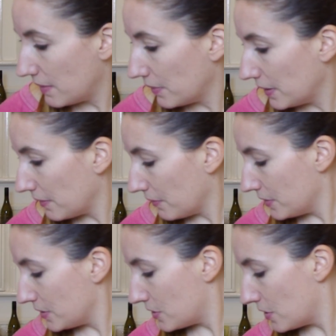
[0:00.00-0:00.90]
We're
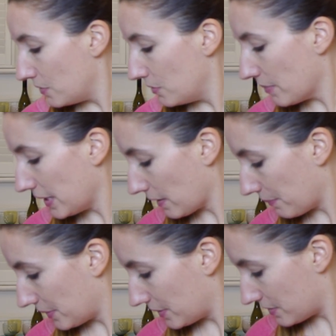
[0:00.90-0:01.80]
on to
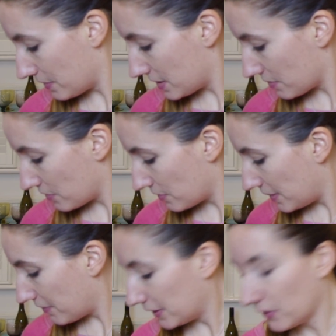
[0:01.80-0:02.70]
makeup. So this won't
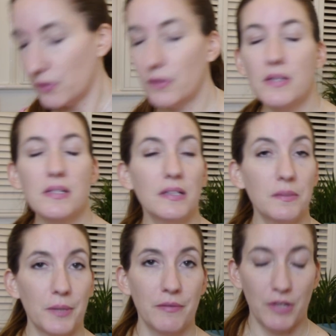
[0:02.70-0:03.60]
be very long because I
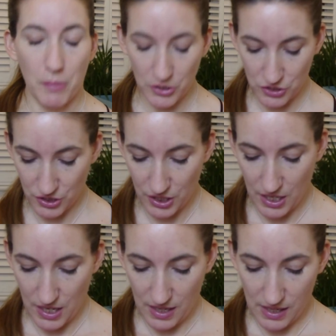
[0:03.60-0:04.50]
didn't bring very much.
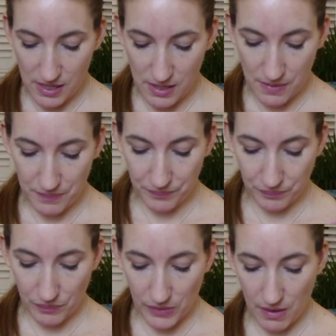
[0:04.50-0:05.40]

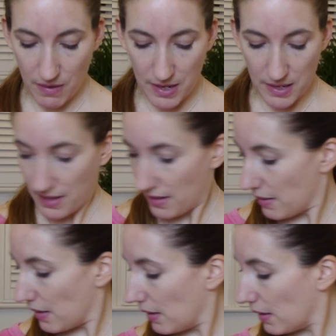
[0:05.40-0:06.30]
I
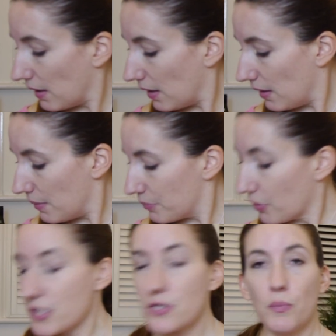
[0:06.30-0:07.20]

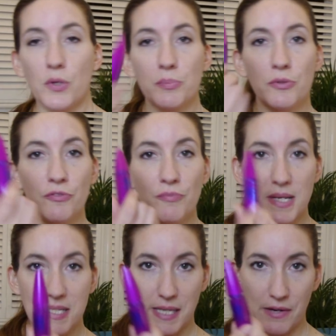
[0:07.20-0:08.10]
brought waterproof
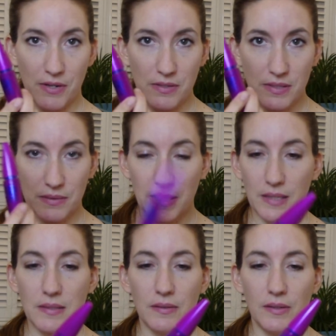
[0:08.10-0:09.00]
mascara
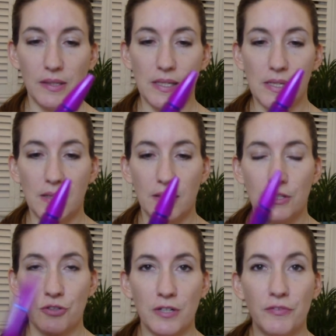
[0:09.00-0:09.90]
that
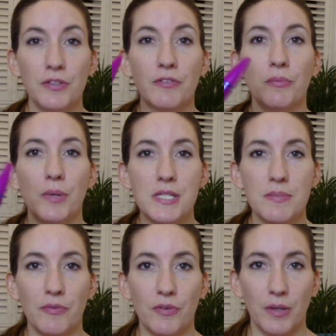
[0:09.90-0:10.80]
I tried a few different
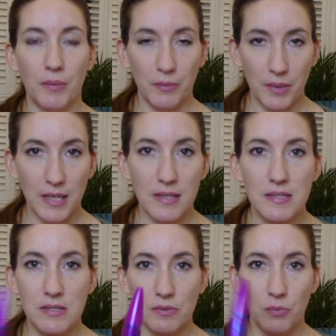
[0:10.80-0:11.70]
ones before I went away,
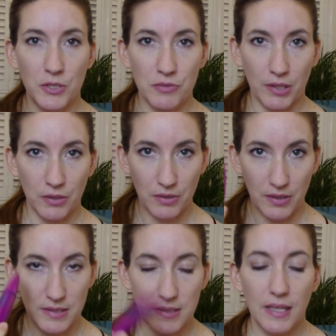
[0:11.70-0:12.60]
because who wants raccoon
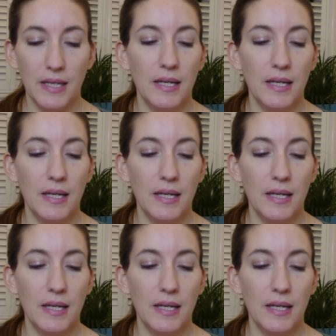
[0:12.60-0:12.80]
eyes